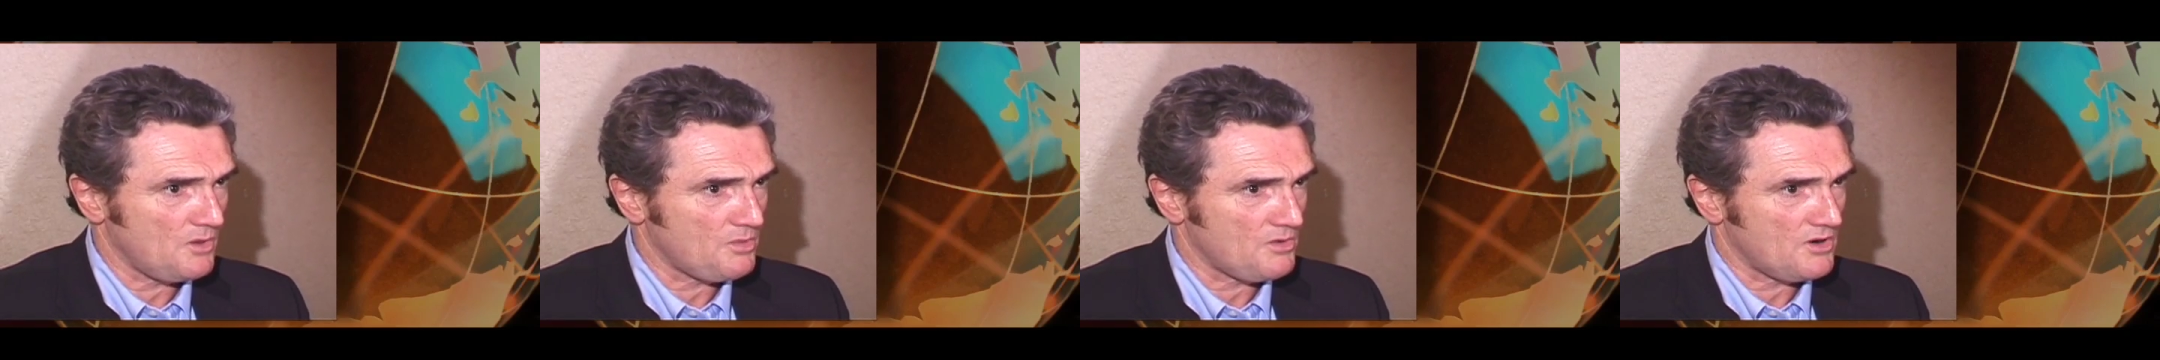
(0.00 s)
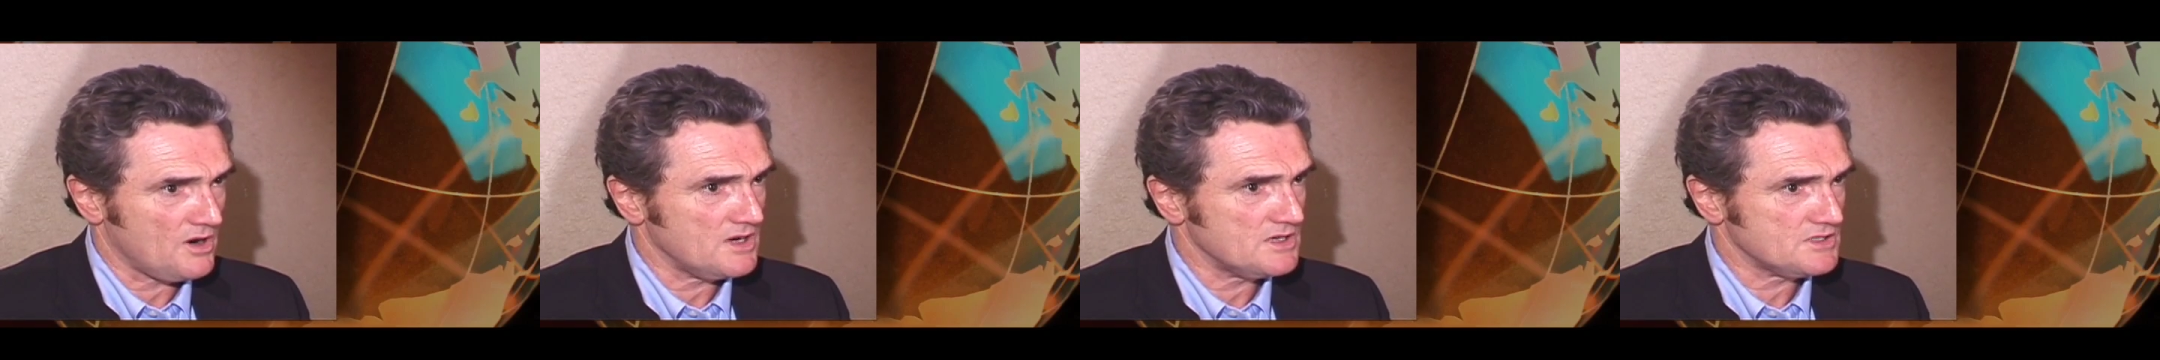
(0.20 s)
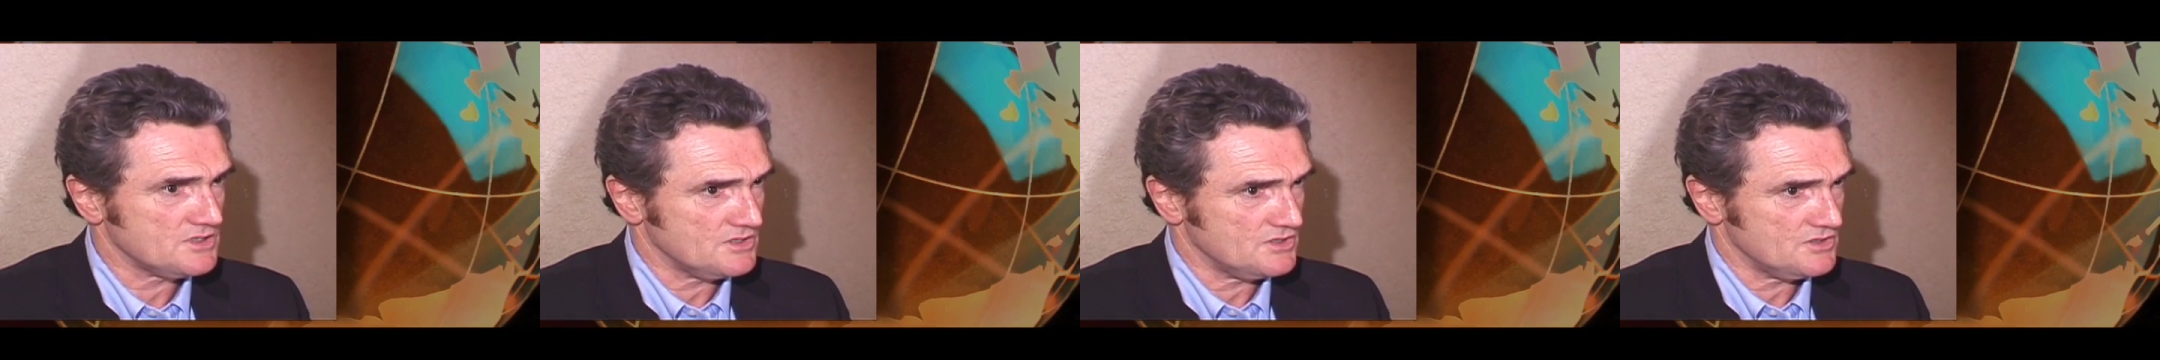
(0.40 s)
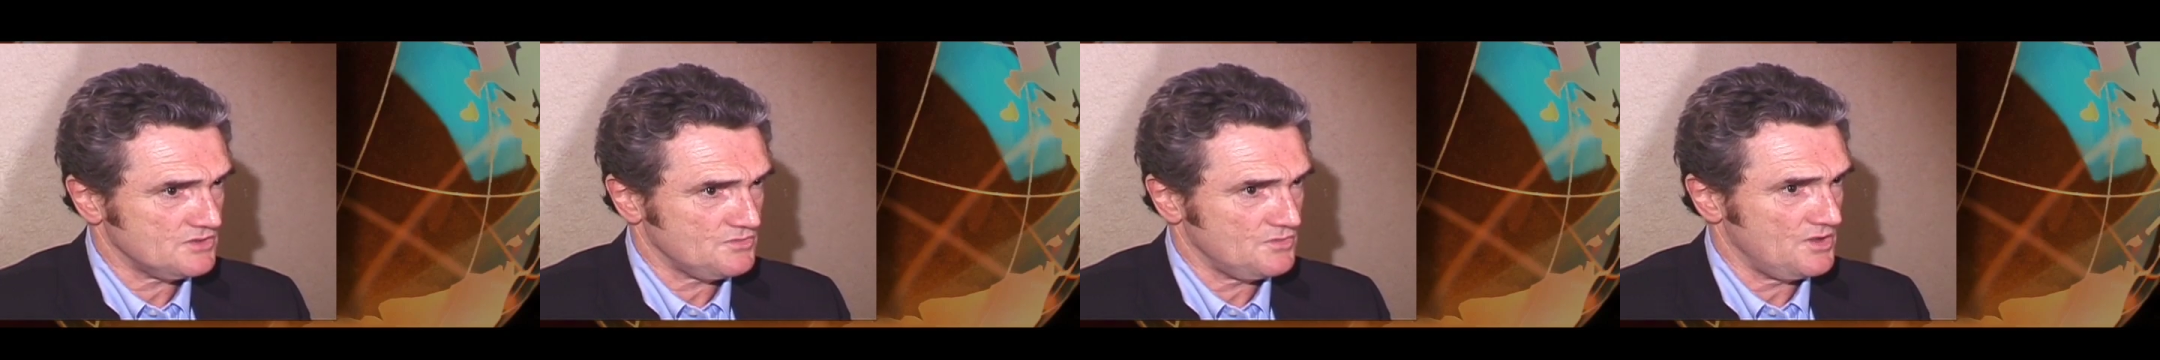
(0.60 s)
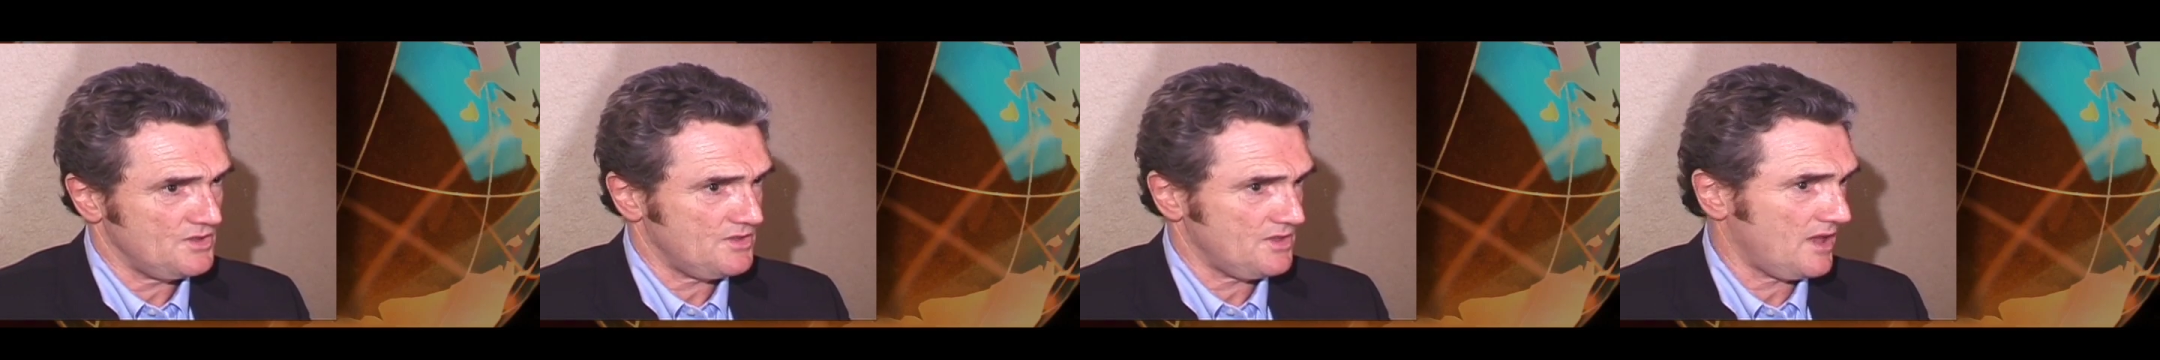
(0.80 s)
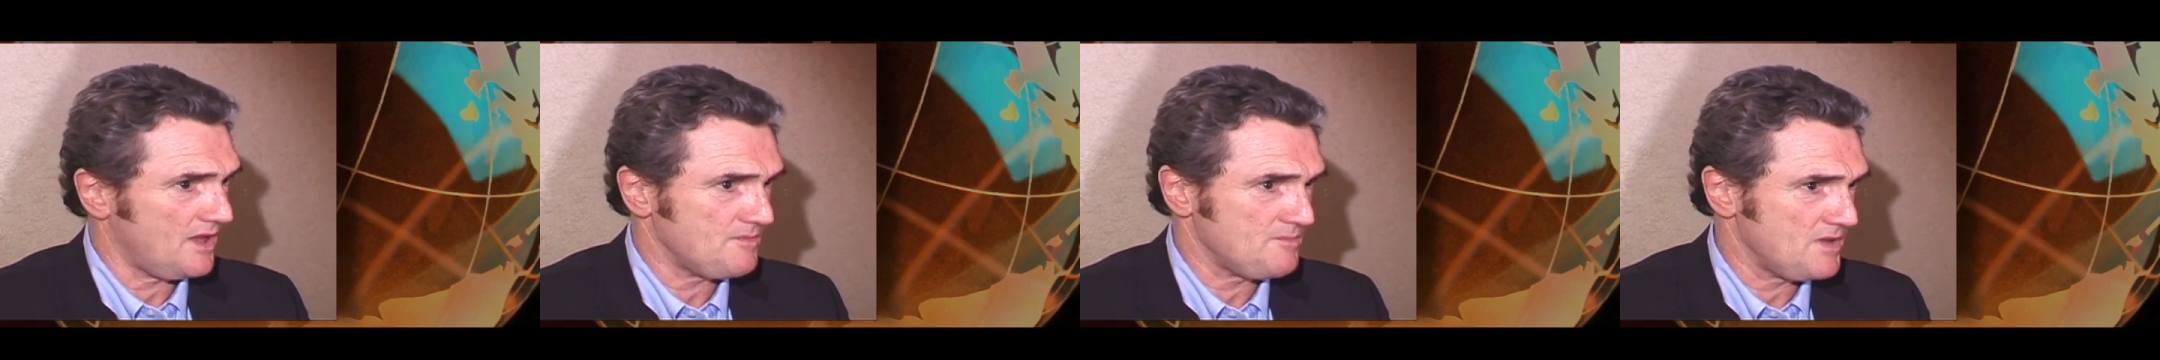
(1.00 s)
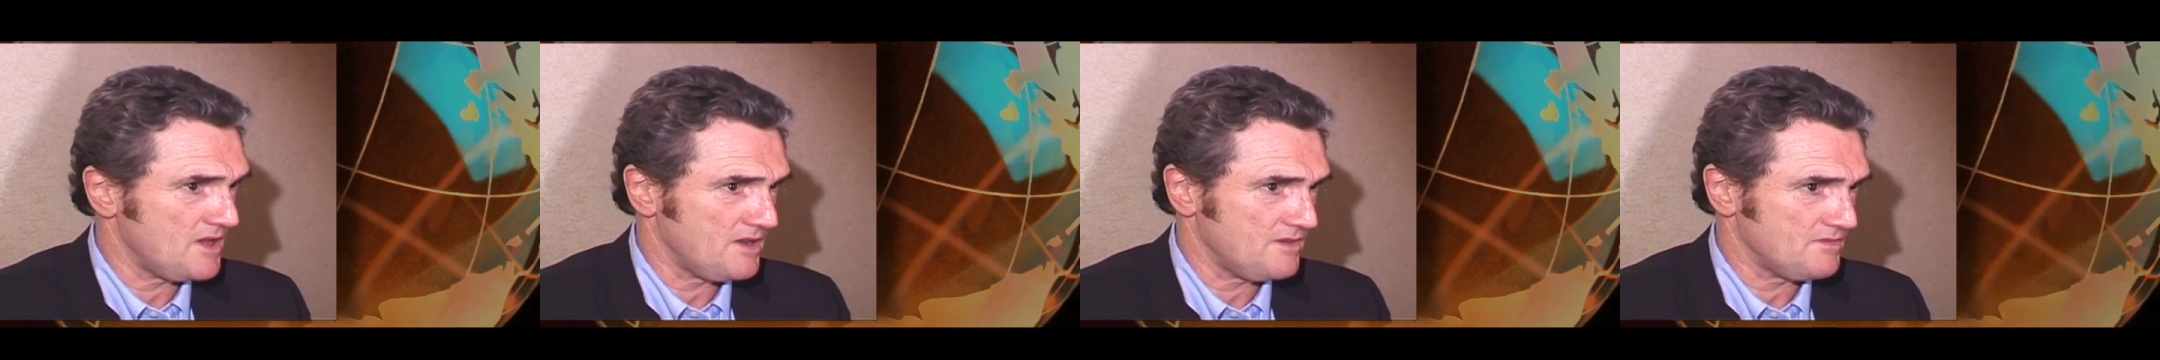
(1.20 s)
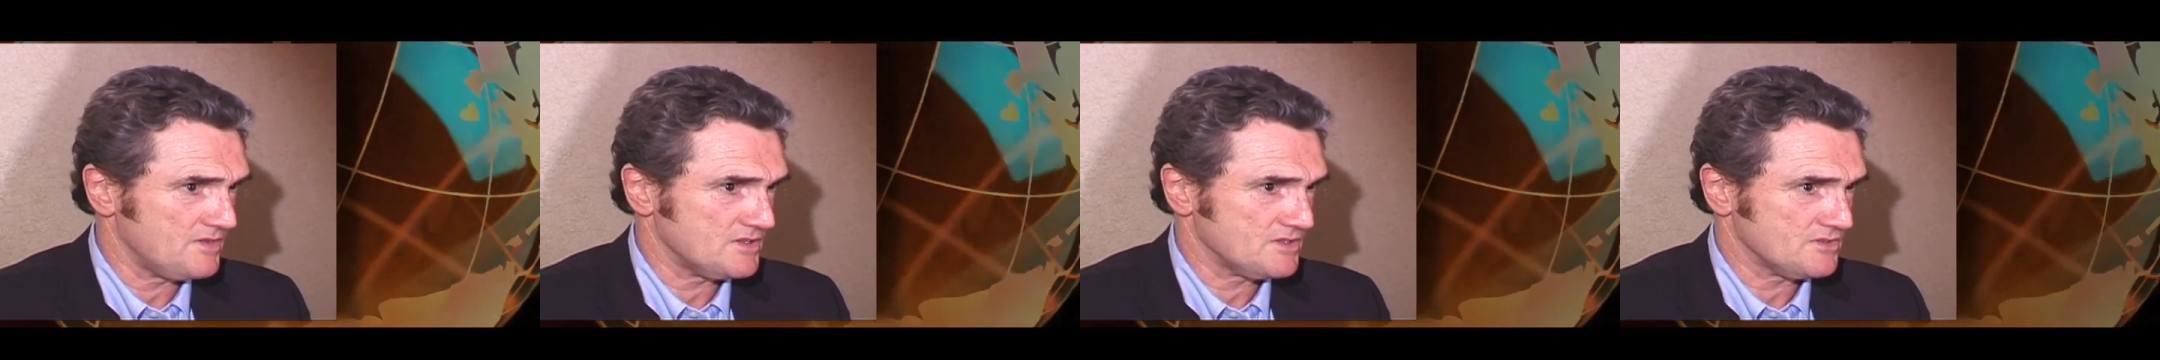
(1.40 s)
operations with
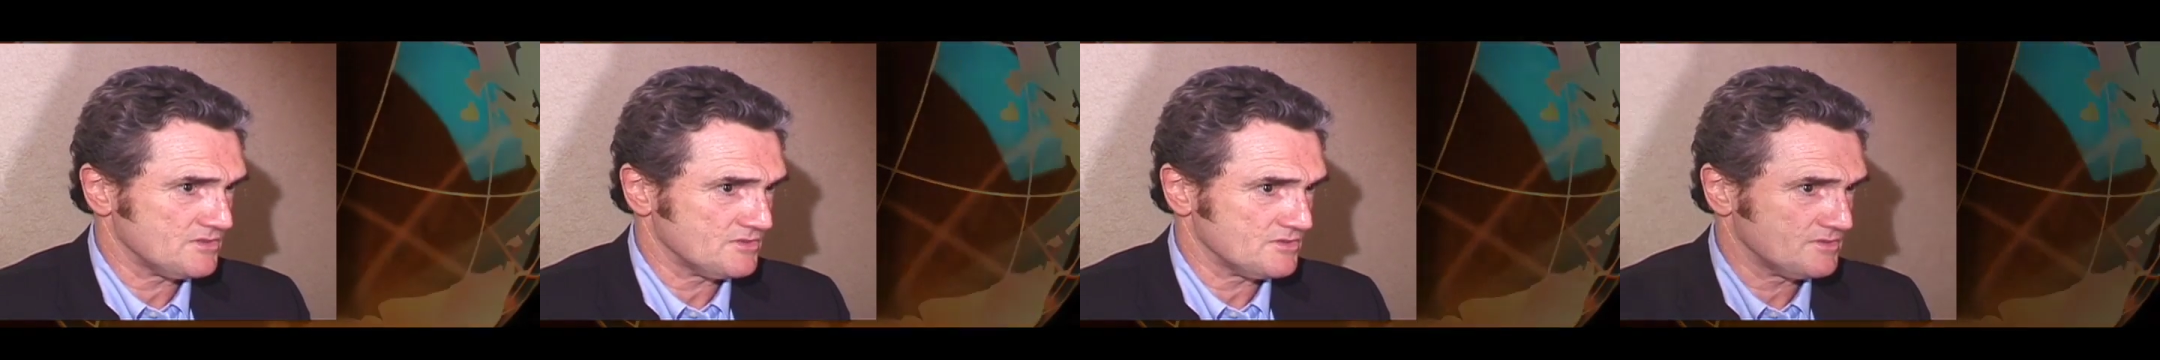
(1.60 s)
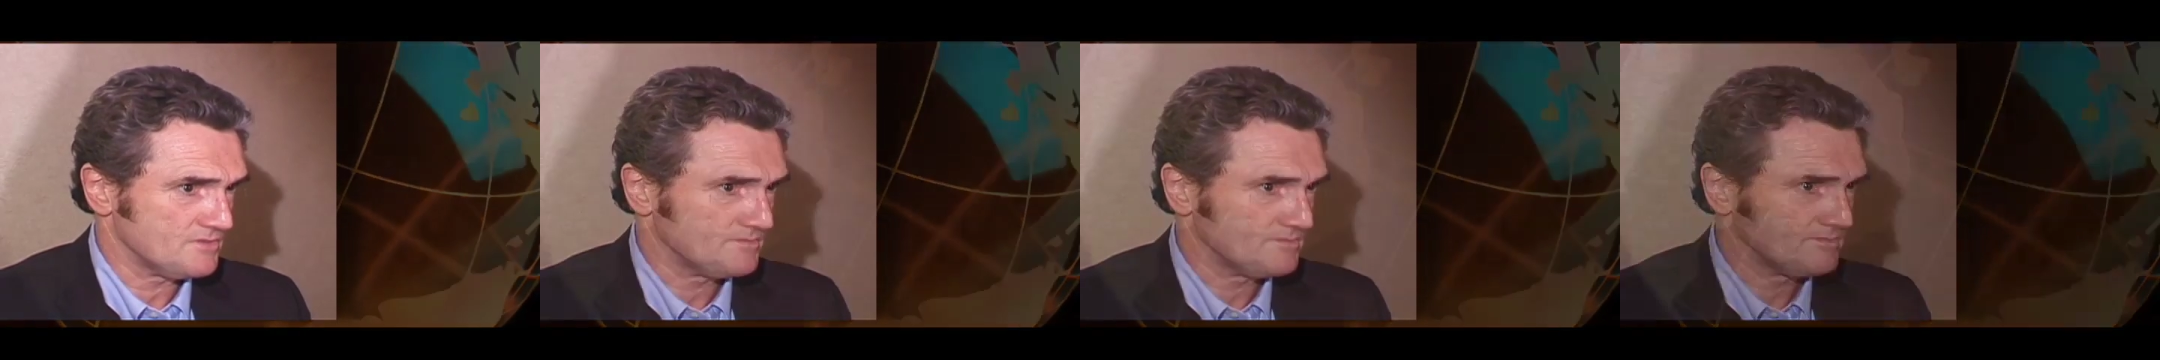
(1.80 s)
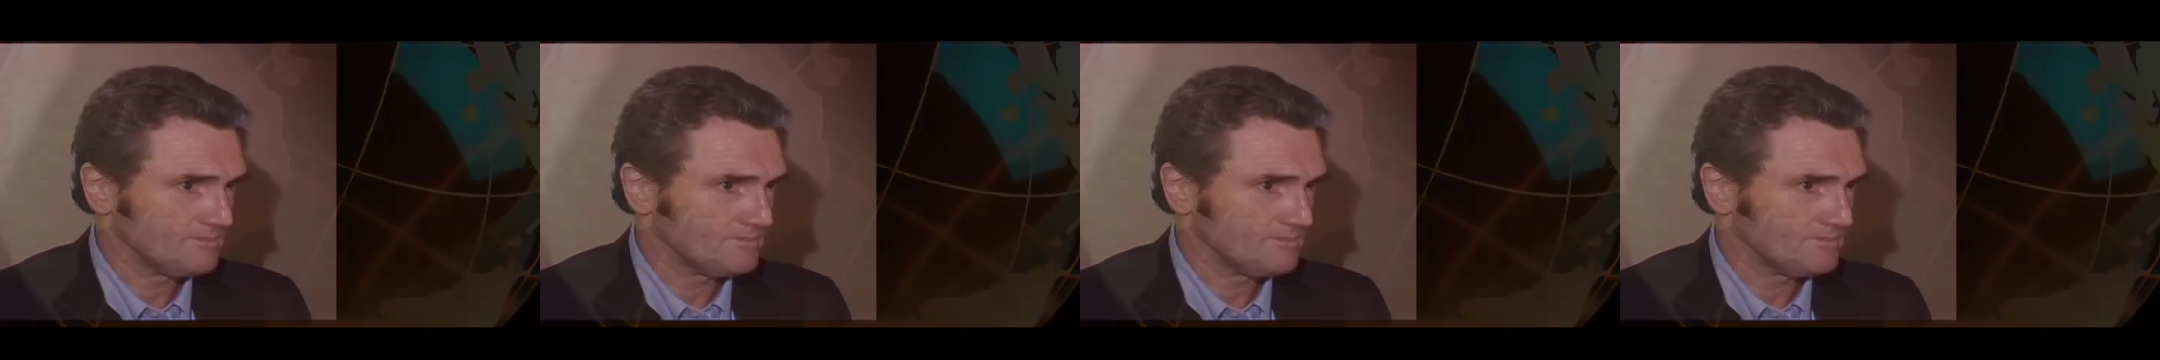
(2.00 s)
unmanned vessels.